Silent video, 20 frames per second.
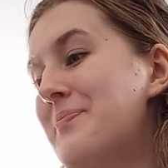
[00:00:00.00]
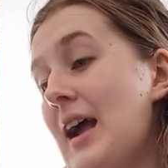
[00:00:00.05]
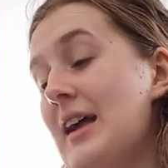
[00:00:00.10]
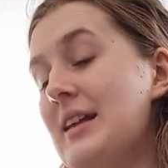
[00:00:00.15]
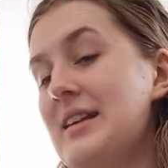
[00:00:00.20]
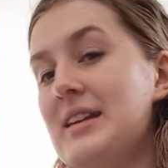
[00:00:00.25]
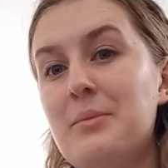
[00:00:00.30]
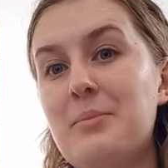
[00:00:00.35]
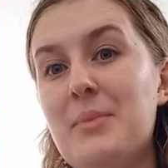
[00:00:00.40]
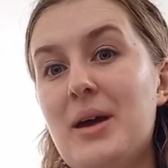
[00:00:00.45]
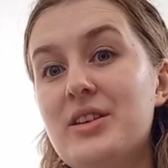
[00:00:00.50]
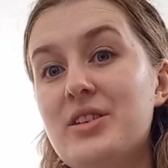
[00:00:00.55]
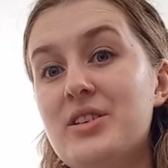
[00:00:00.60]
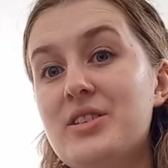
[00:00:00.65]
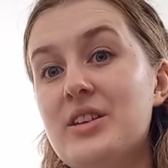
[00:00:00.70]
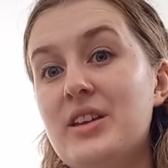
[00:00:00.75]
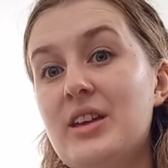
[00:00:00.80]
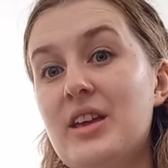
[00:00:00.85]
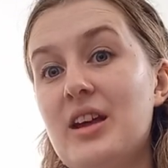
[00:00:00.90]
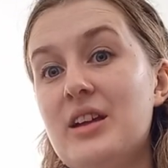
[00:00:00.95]
And I
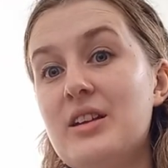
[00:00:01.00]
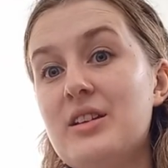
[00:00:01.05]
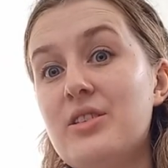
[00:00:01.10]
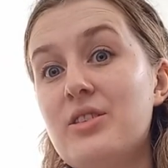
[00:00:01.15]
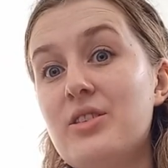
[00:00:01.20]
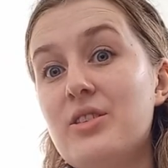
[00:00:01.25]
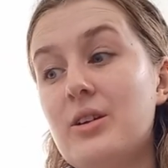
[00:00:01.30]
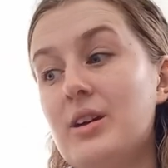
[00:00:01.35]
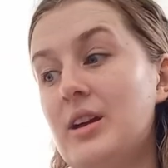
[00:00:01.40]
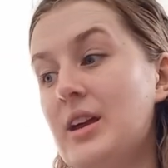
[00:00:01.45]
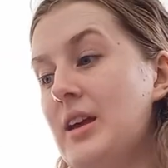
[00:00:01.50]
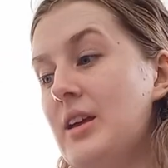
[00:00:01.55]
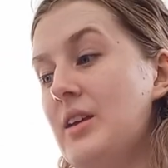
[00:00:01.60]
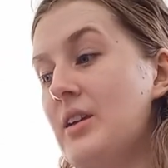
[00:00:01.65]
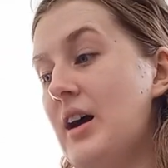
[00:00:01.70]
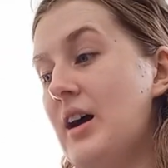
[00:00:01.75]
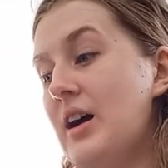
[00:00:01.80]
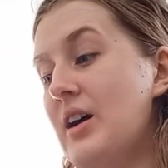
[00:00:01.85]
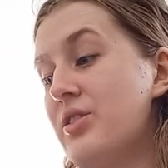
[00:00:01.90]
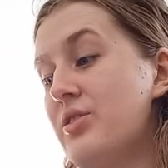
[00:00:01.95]
managed to get three
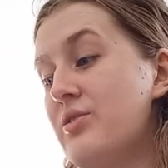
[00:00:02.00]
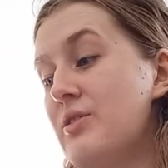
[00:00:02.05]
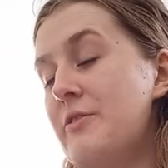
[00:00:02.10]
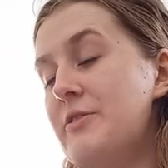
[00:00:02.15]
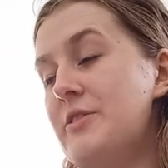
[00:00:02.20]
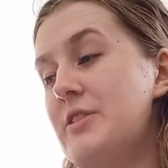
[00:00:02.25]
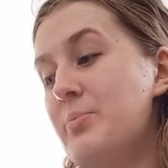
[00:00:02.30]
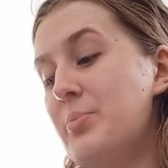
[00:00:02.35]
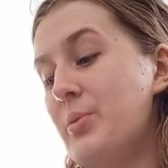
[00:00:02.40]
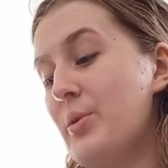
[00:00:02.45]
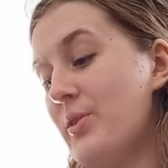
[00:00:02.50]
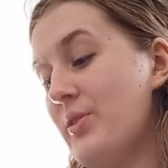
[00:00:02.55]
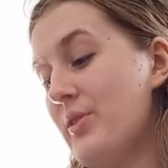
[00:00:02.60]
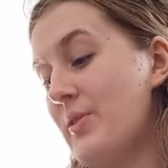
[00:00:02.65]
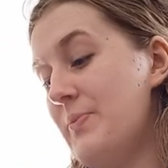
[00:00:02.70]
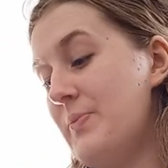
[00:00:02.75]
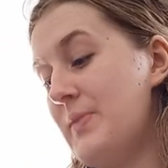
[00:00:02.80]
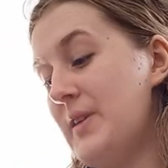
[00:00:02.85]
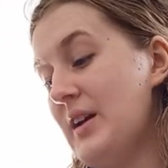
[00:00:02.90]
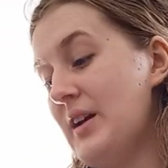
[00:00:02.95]
thrifted books
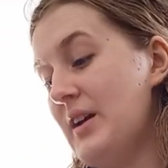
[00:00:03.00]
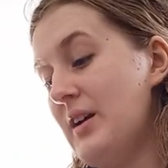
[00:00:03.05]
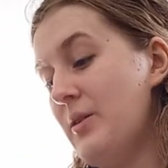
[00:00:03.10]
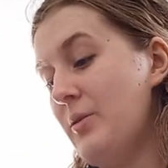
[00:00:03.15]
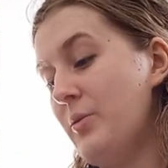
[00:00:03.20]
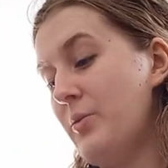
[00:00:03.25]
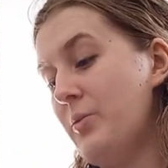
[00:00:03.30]
in there.